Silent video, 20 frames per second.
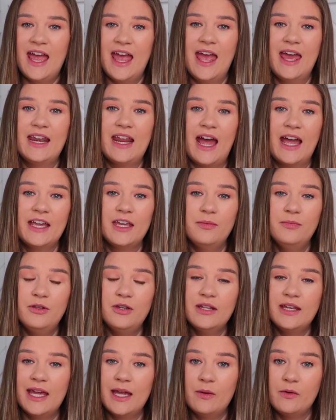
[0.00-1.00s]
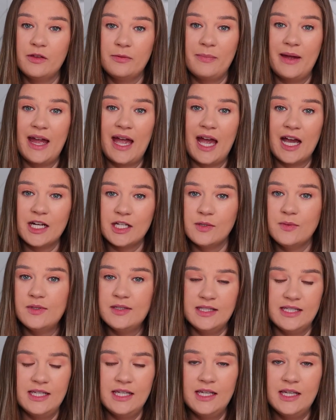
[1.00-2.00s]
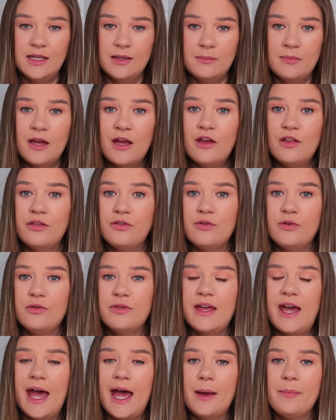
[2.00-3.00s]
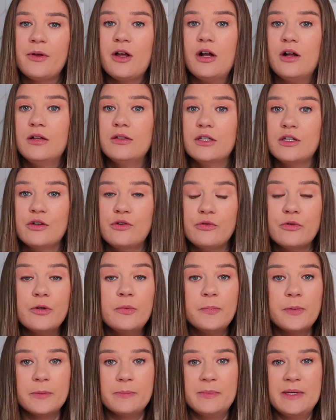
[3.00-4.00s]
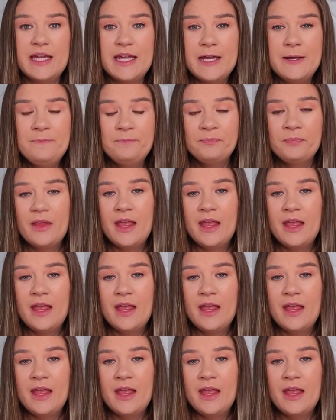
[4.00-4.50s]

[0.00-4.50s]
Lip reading: And I communicate with my actual team through the app called GroupMe,